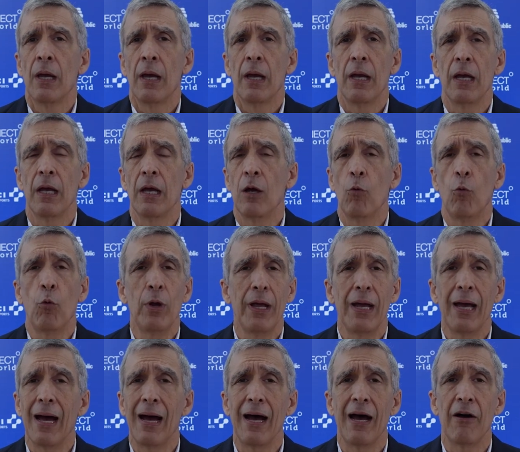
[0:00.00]
Uh, we
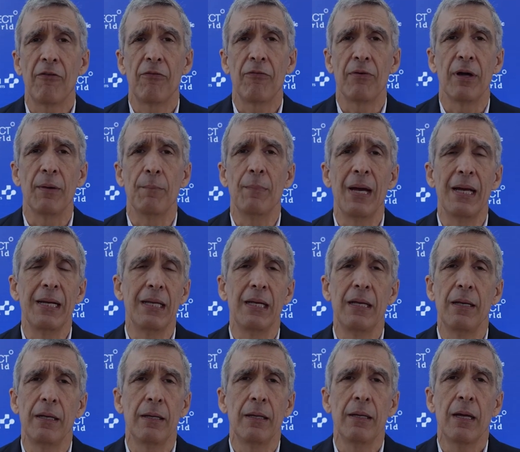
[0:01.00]
have uh,
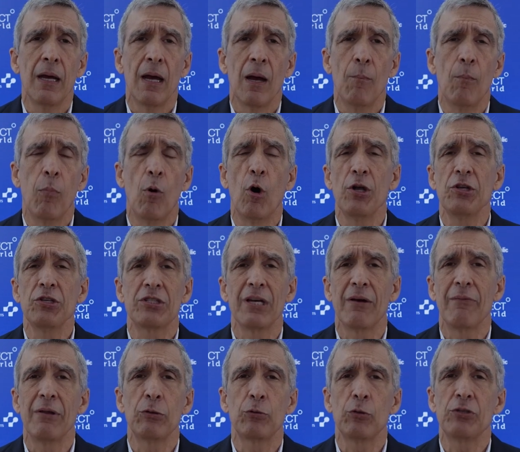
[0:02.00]
many Boeing
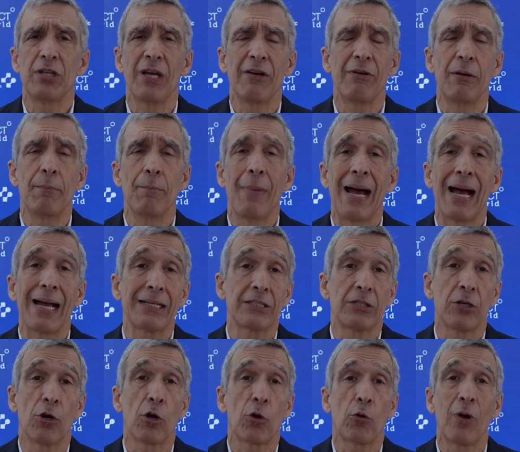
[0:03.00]
737 MAX
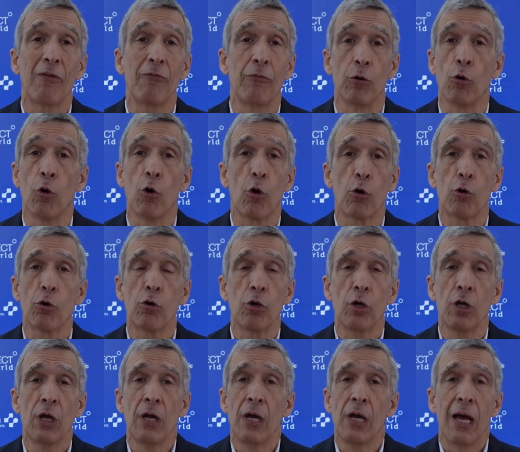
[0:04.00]
aircraft on order,
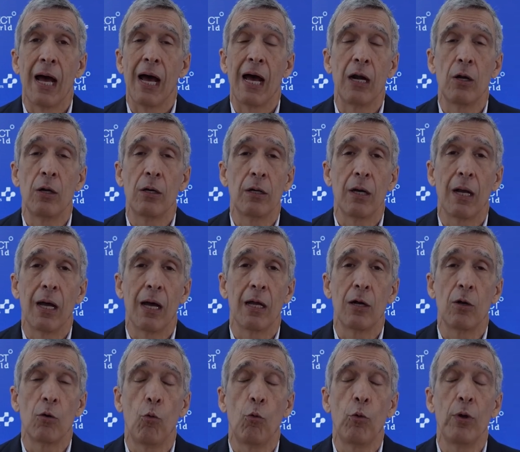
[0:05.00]
and,
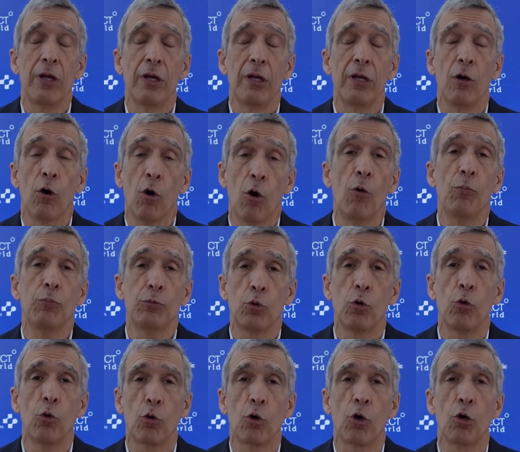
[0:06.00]
and we hope
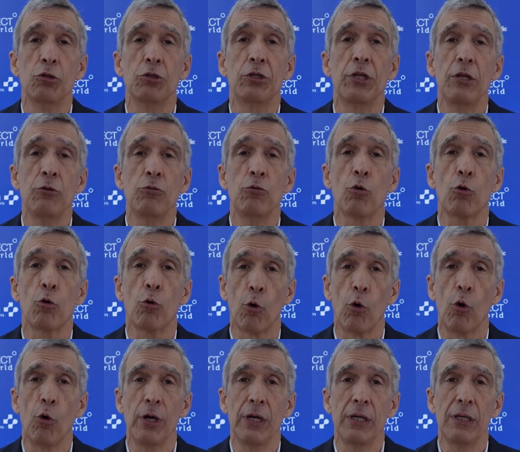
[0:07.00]
to continue
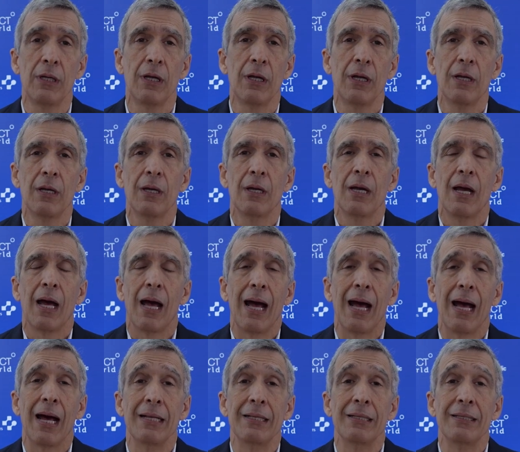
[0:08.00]
growing
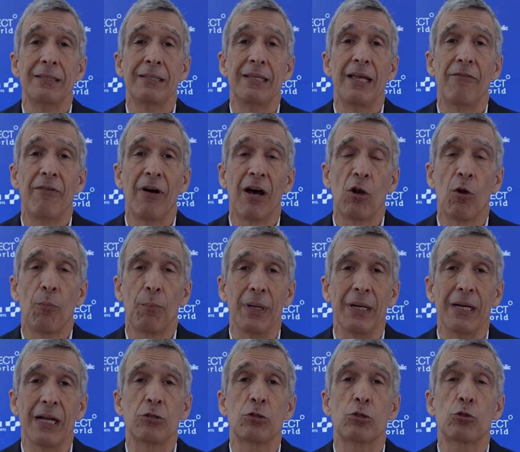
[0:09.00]
and
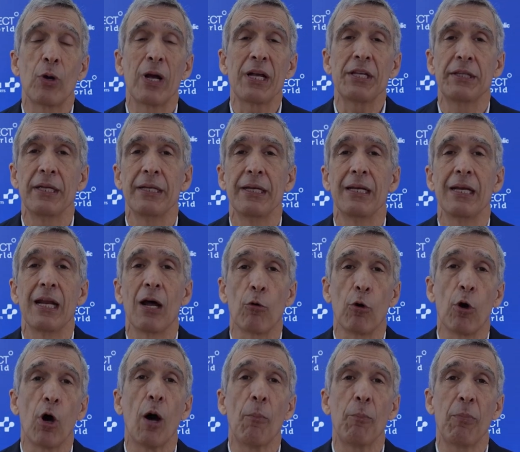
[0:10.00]
developing and strengthening
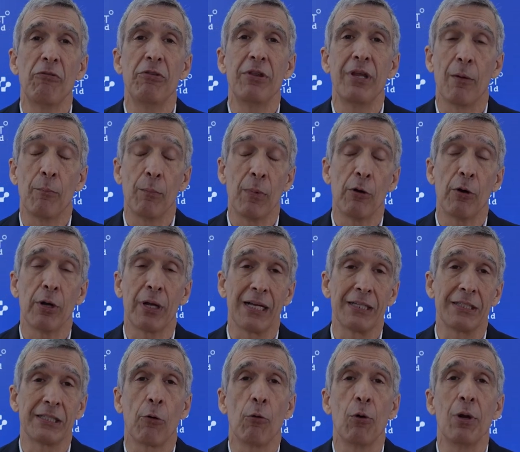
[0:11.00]
our Hub of the
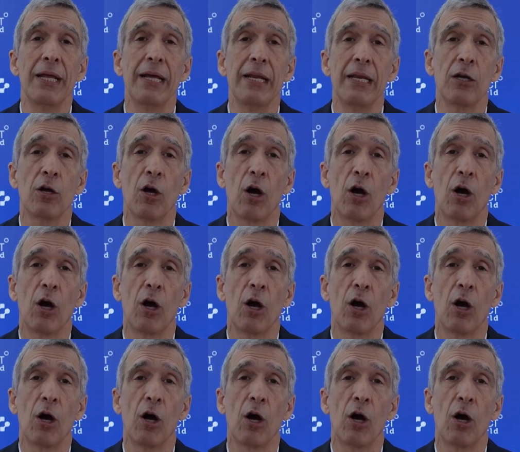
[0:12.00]
Americas, our leading